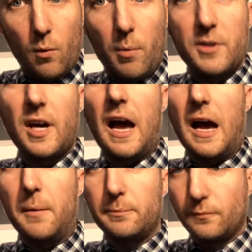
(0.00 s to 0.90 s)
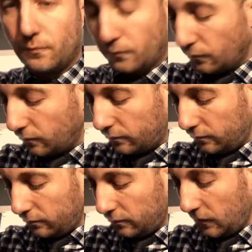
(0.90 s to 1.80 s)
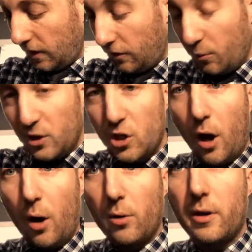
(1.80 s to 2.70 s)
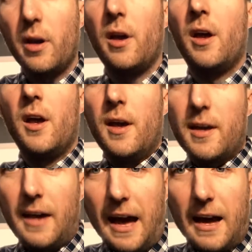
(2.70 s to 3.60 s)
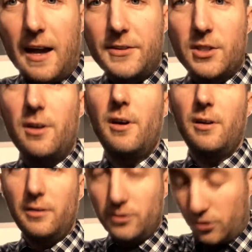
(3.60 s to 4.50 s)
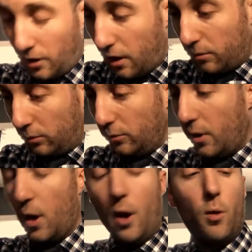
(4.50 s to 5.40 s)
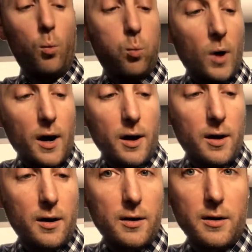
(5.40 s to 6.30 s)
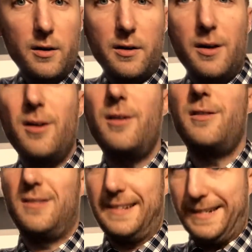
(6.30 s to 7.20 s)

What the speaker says: One more time. Then we choke. God's gonna trouble the water.